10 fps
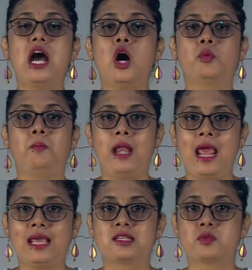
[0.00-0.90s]
out
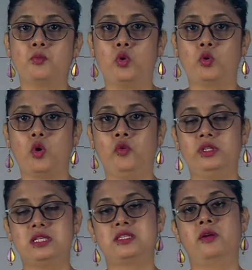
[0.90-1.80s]
black smoke over
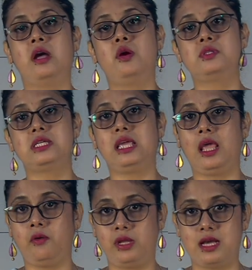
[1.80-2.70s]
the surrounding
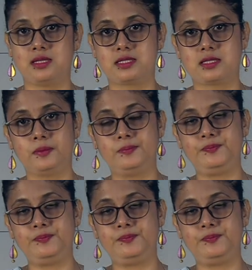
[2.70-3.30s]
areas.